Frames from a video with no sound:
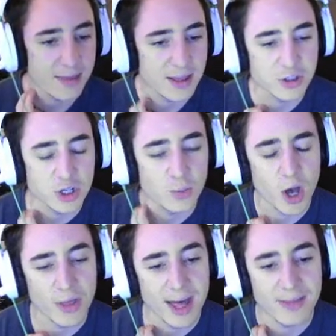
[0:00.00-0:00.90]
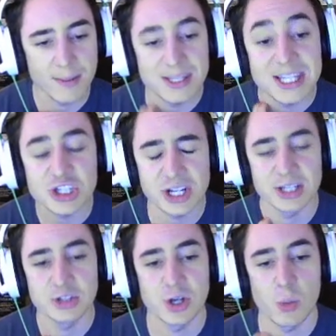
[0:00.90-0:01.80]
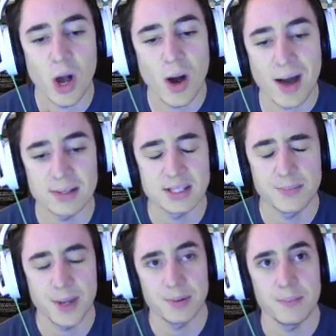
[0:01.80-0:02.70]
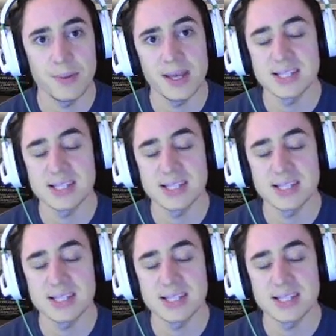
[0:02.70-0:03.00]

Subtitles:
doing well. Their positioning is doing well, having some people at B,